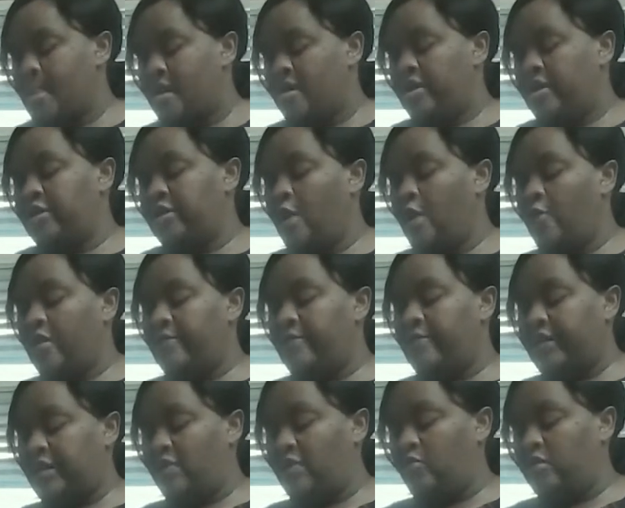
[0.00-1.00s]
You don't want to
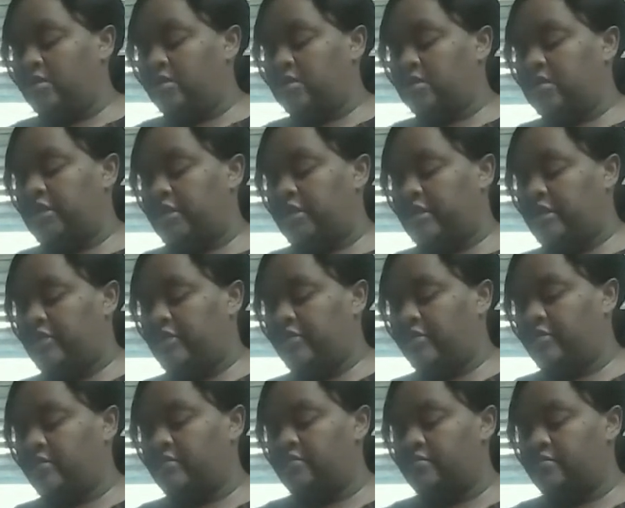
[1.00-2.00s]
make anyone sick
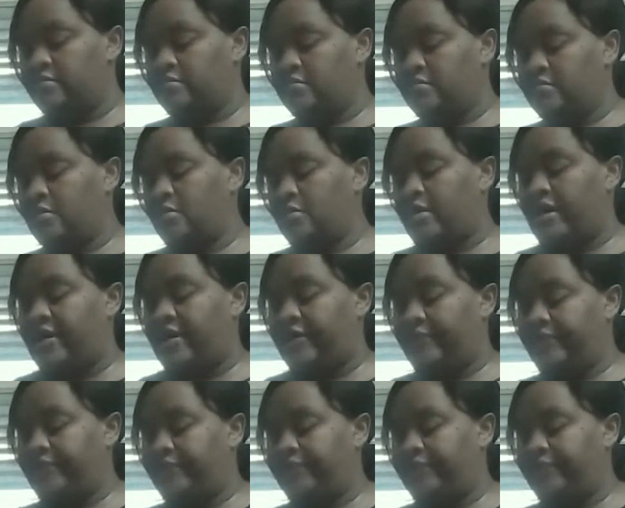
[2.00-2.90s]
either, okay?